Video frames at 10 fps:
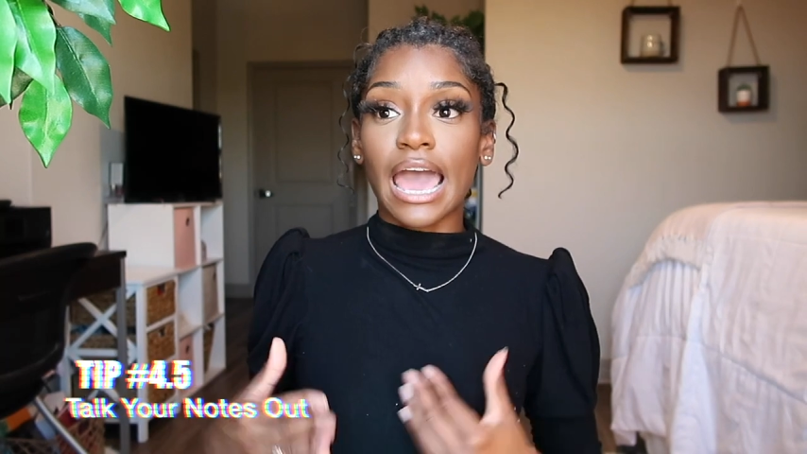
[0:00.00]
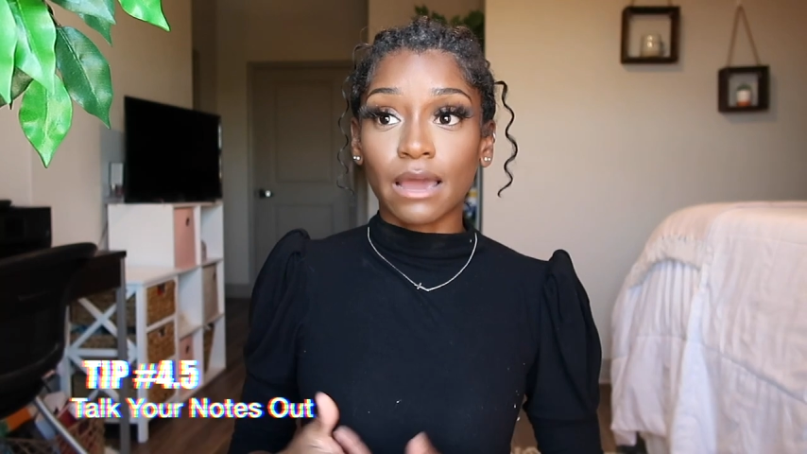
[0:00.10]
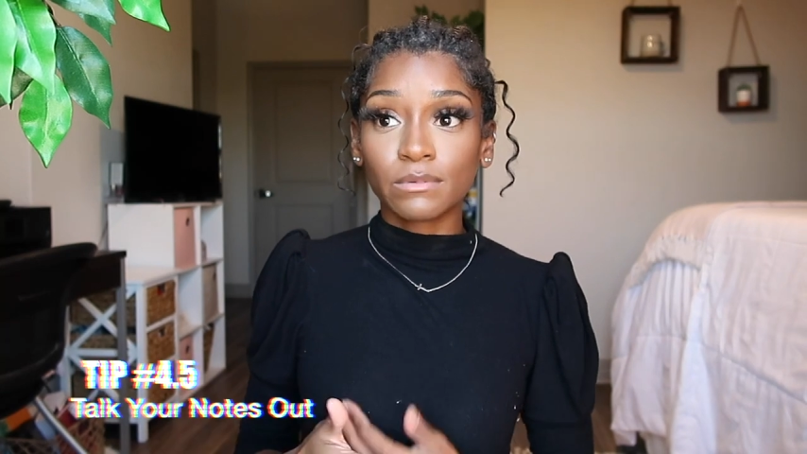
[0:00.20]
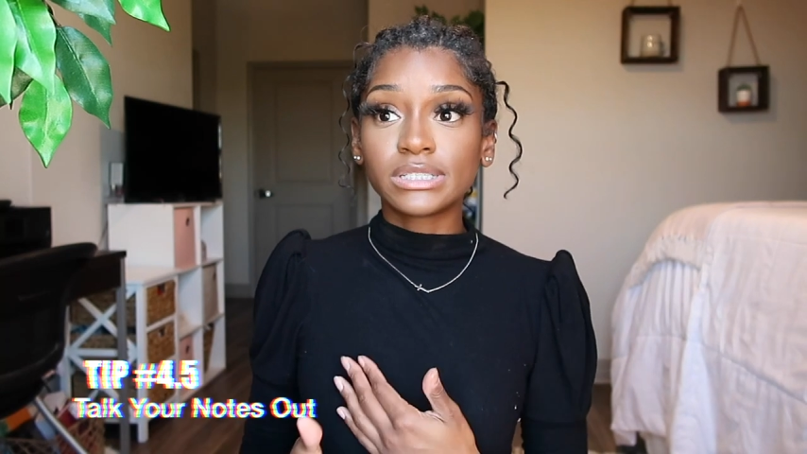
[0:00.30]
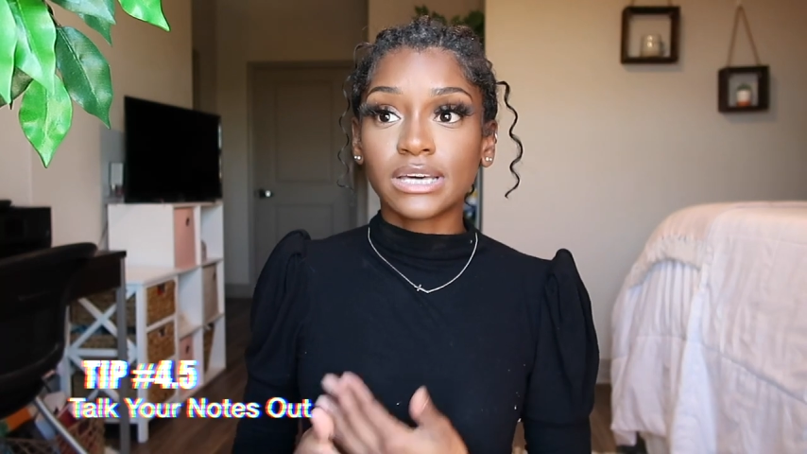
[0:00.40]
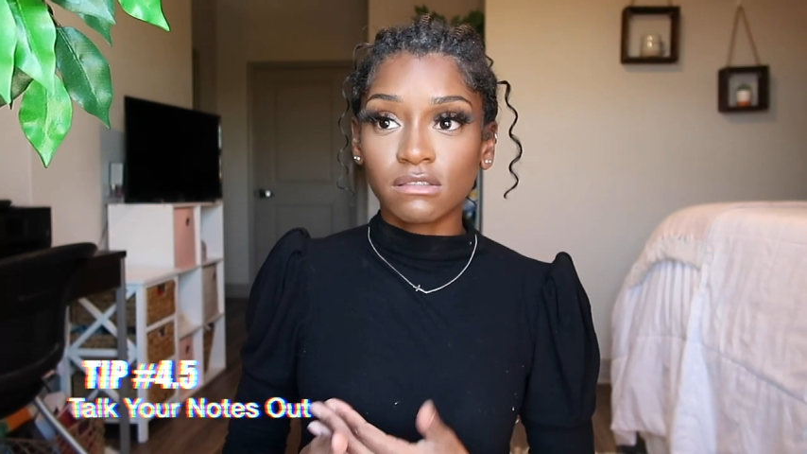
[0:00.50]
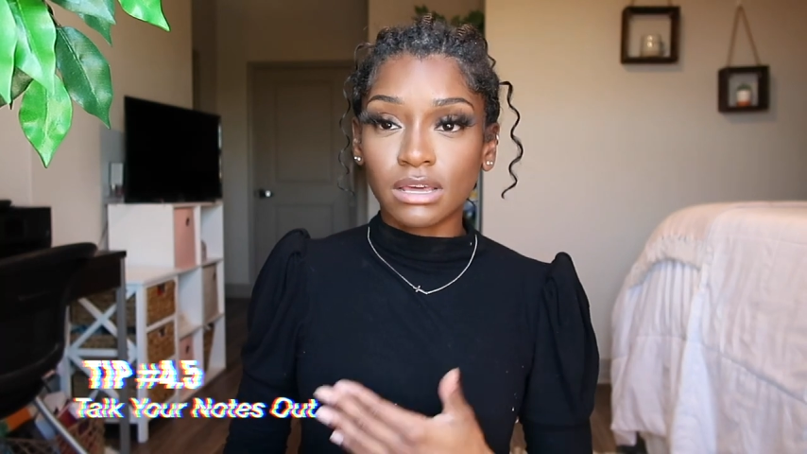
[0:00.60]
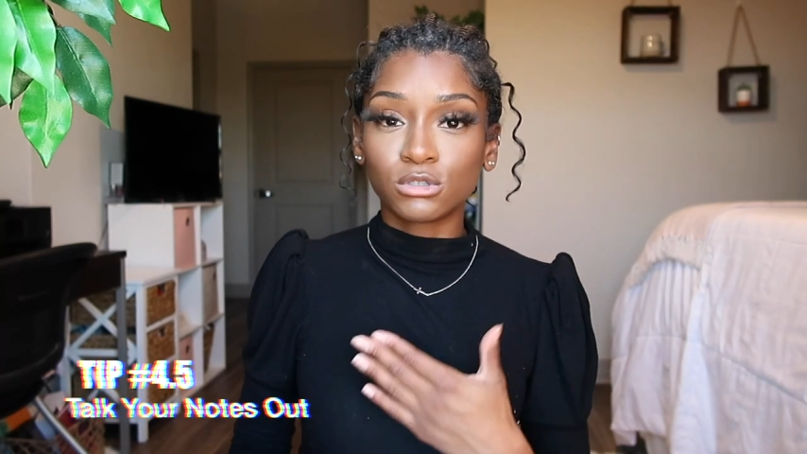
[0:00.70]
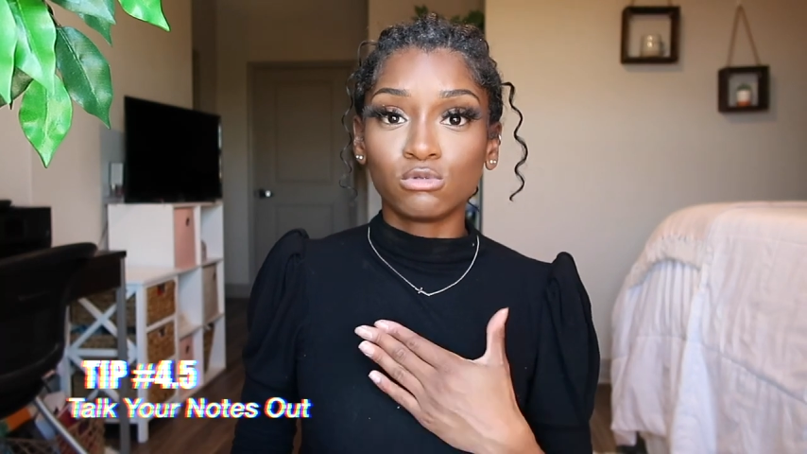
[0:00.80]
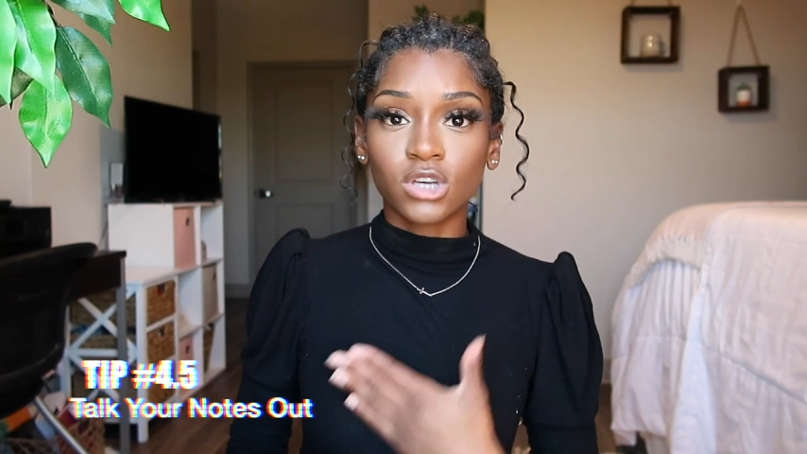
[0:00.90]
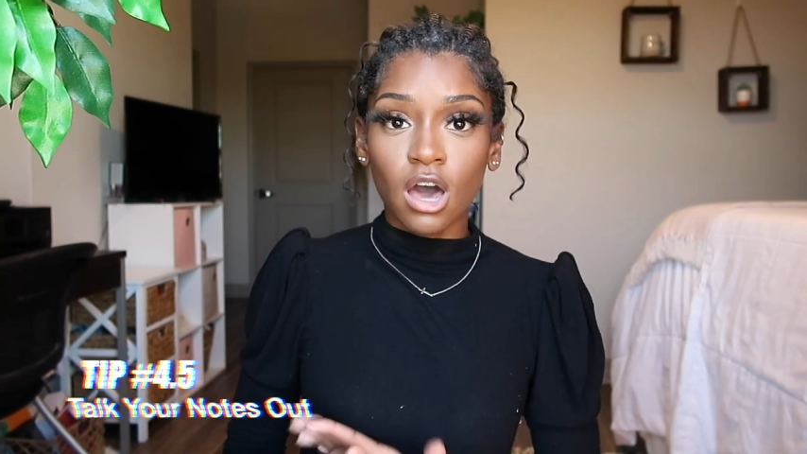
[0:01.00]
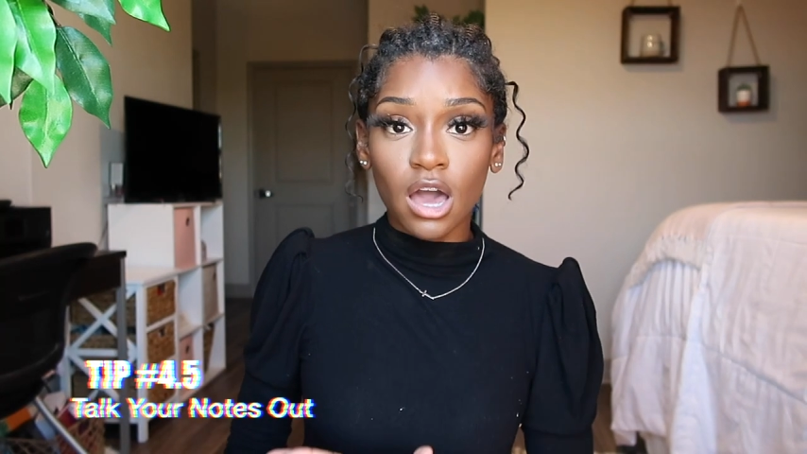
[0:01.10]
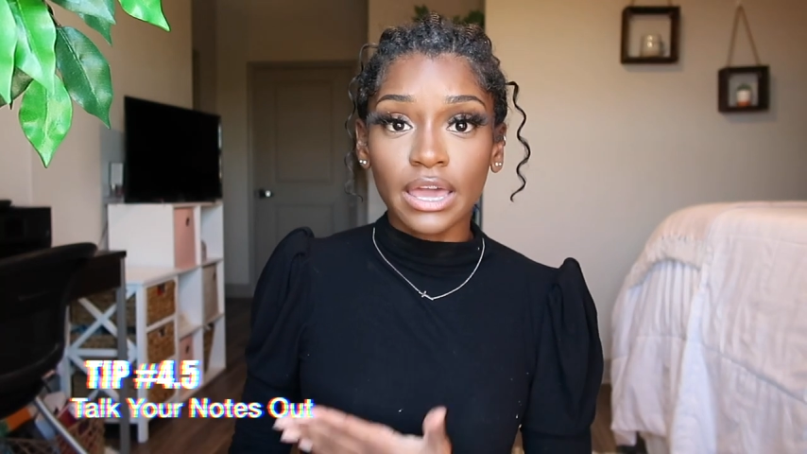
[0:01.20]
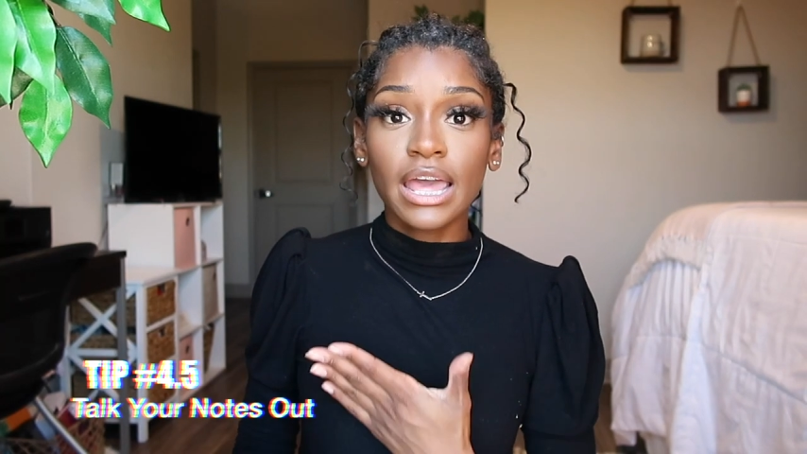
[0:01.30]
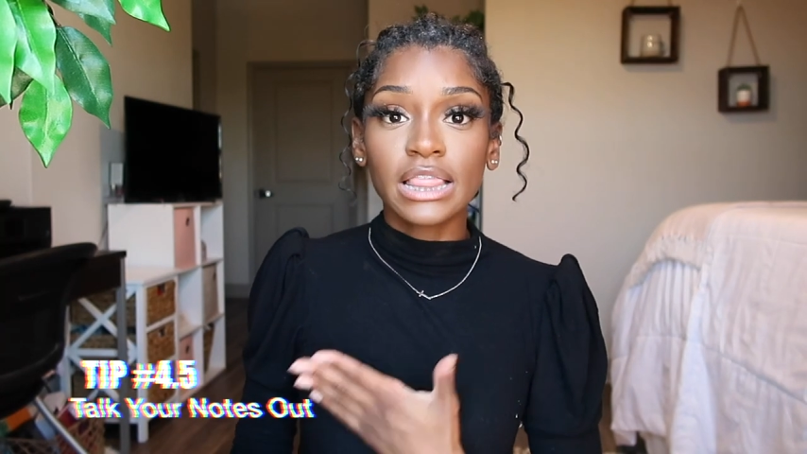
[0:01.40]
I would tell them to
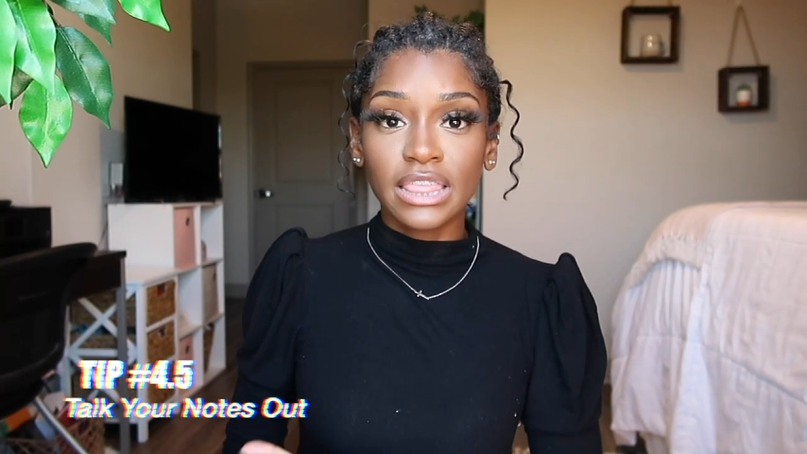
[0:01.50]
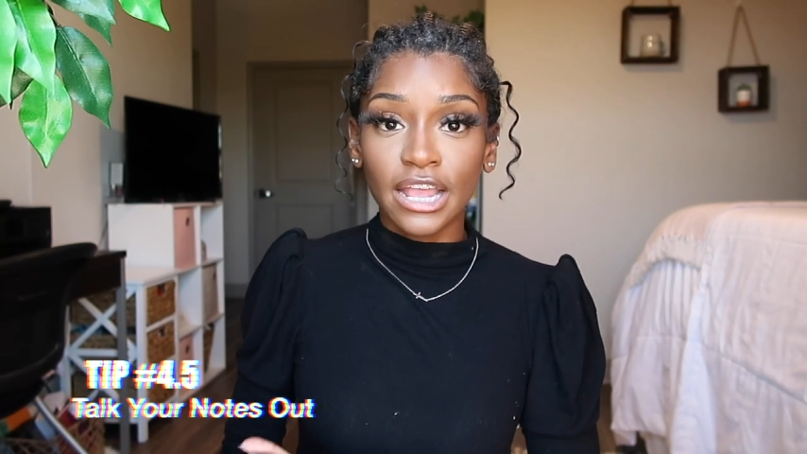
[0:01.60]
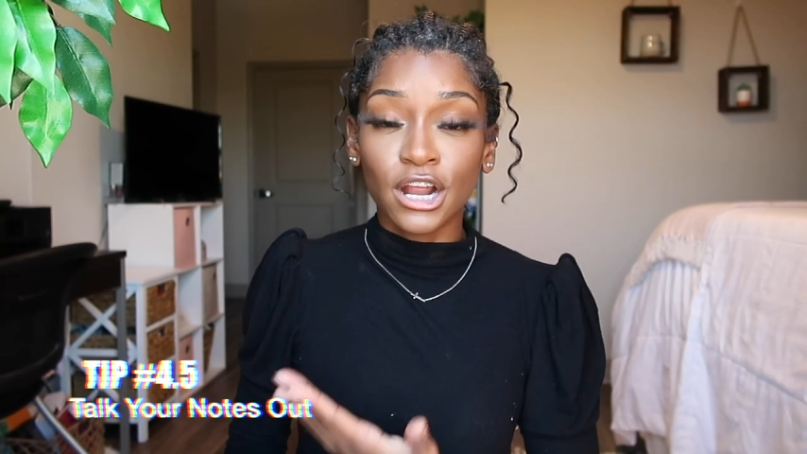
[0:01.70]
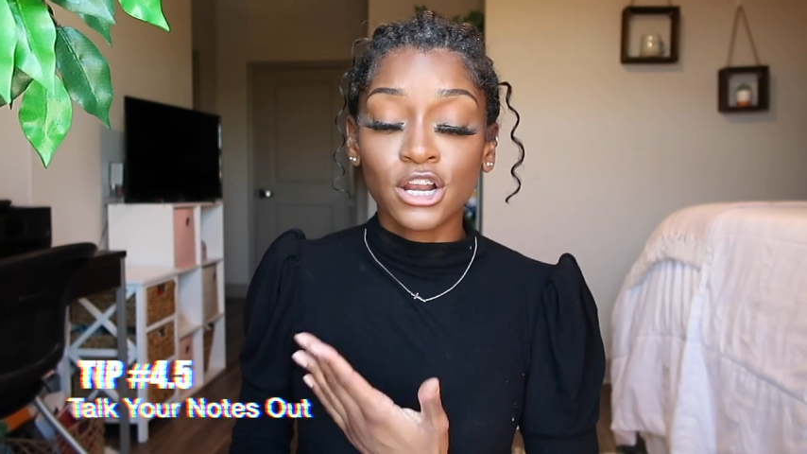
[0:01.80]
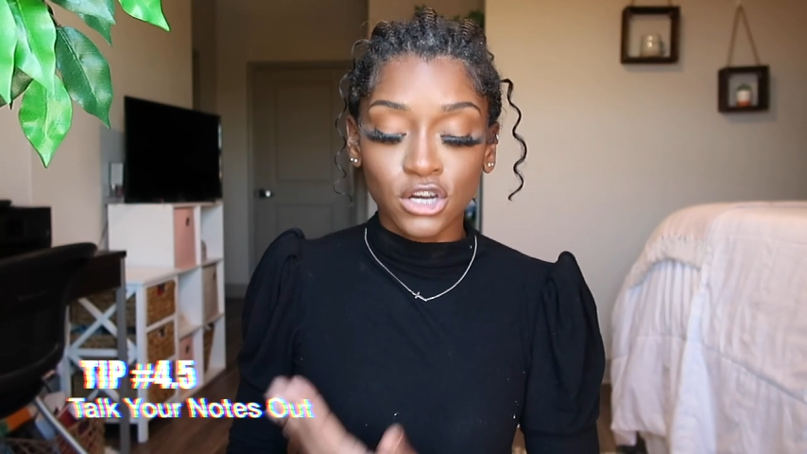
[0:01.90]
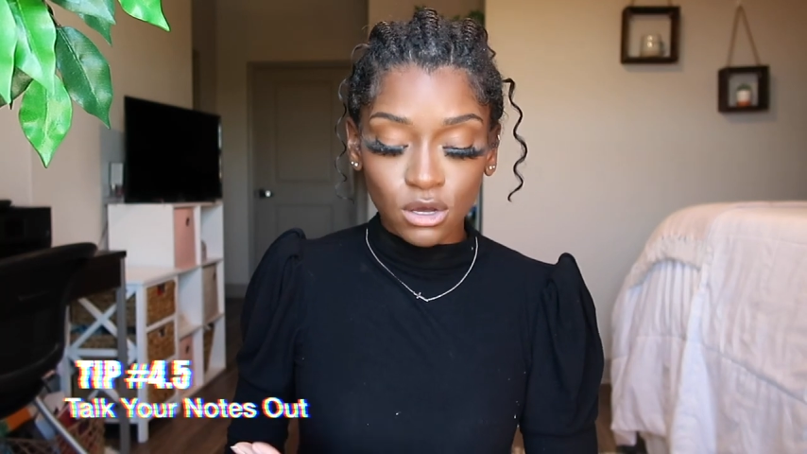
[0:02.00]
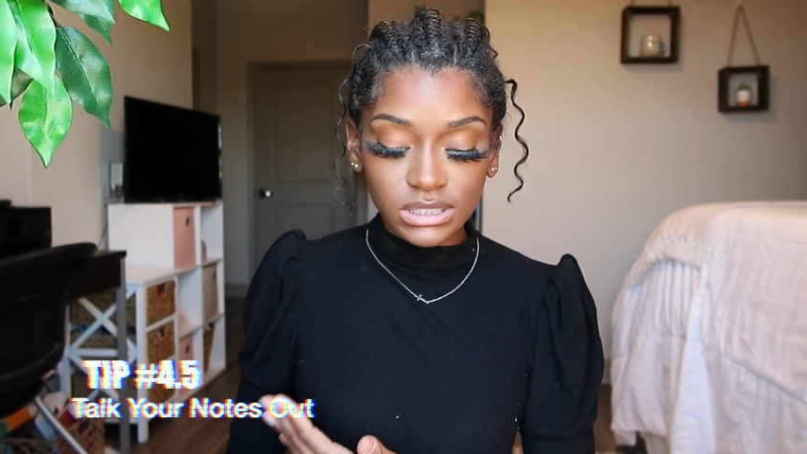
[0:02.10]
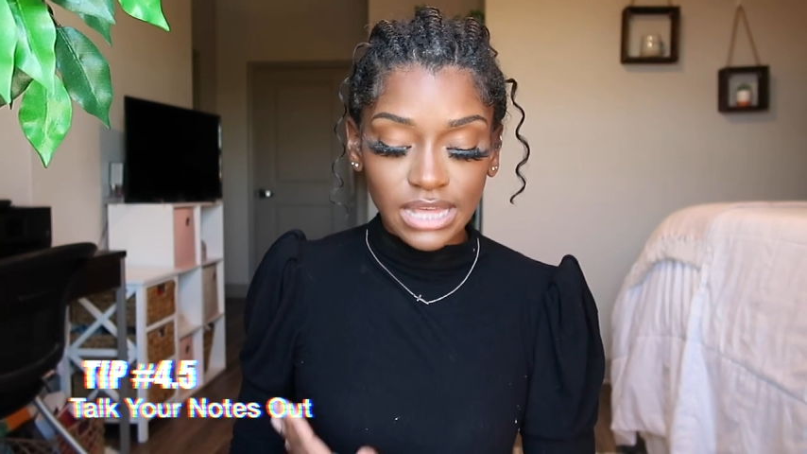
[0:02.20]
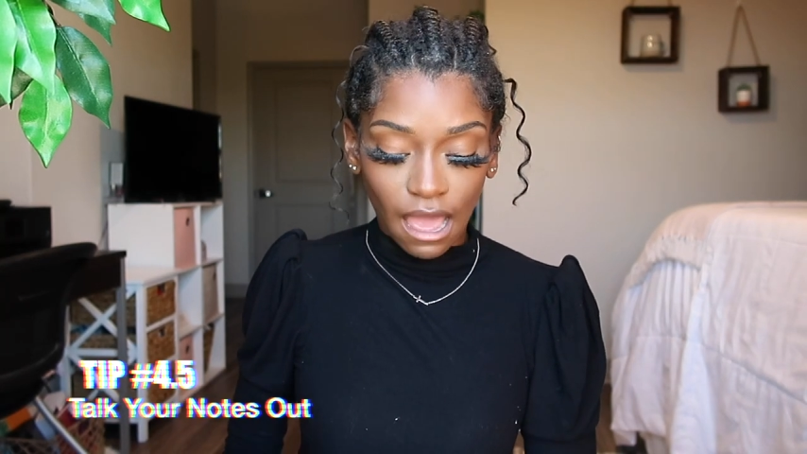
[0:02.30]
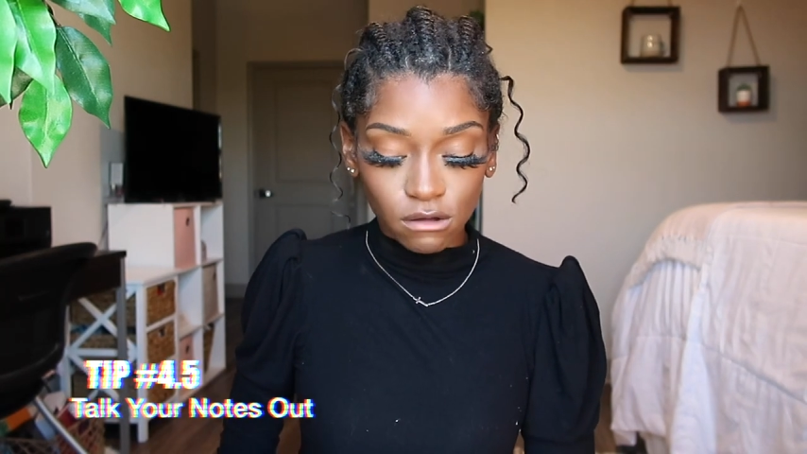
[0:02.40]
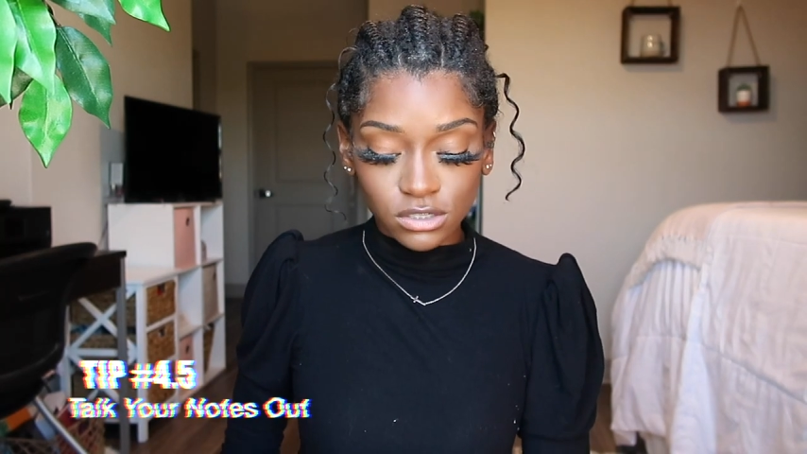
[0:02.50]
talk their notes out.